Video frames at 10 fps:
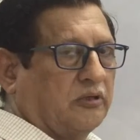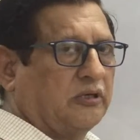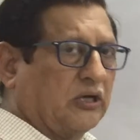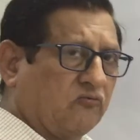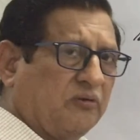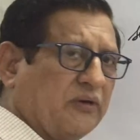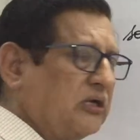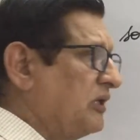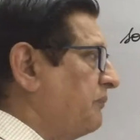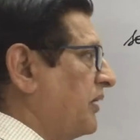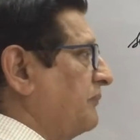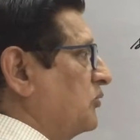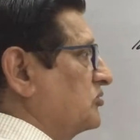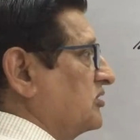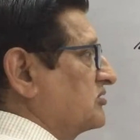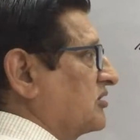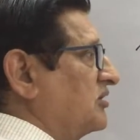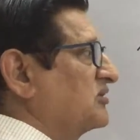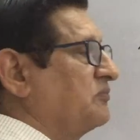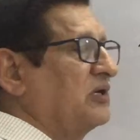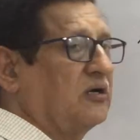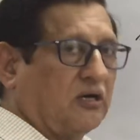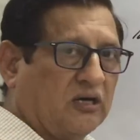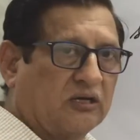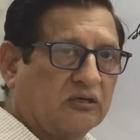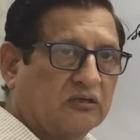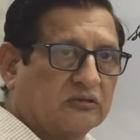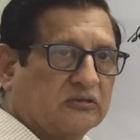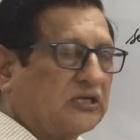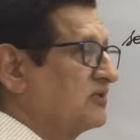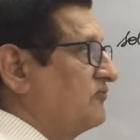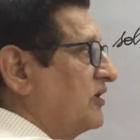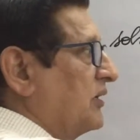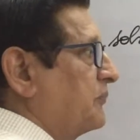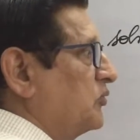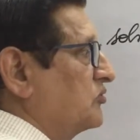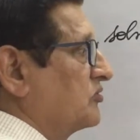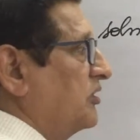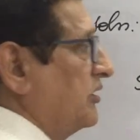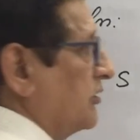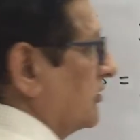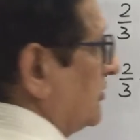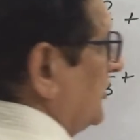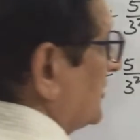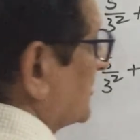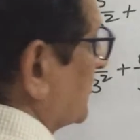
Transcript: Now we multiply both the sides by r, that is 1 upon 3 here.